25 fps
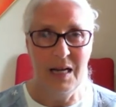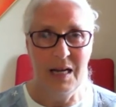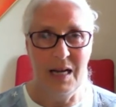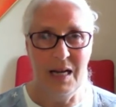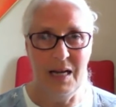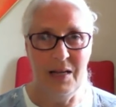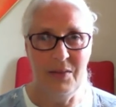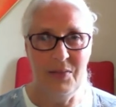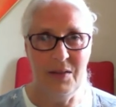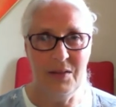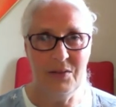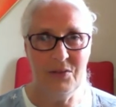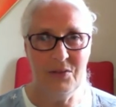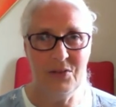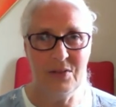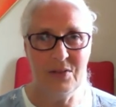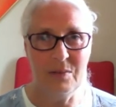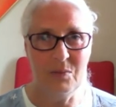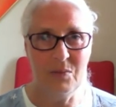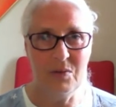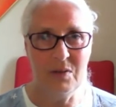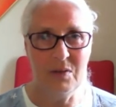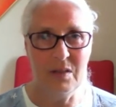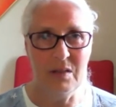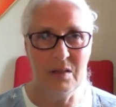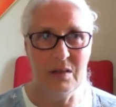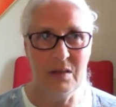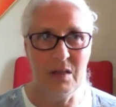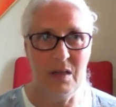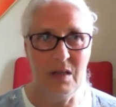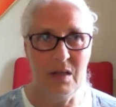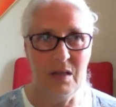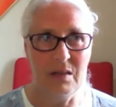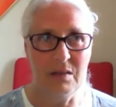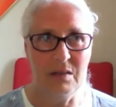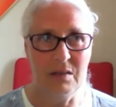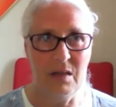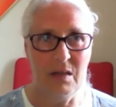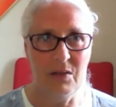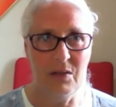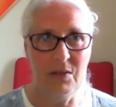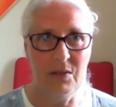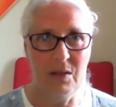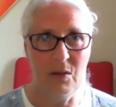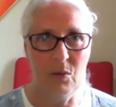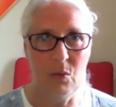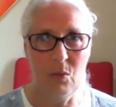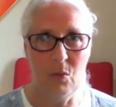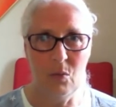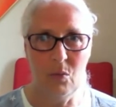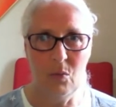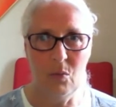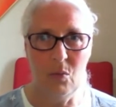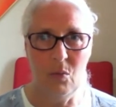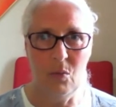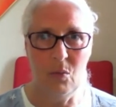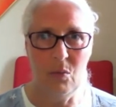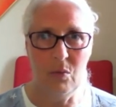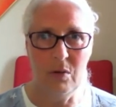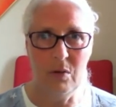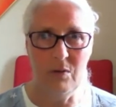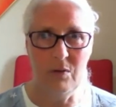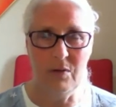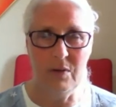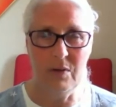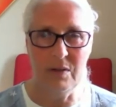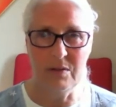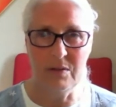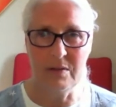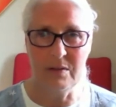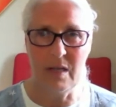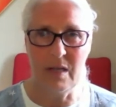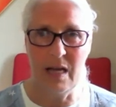And that's something that I think all of us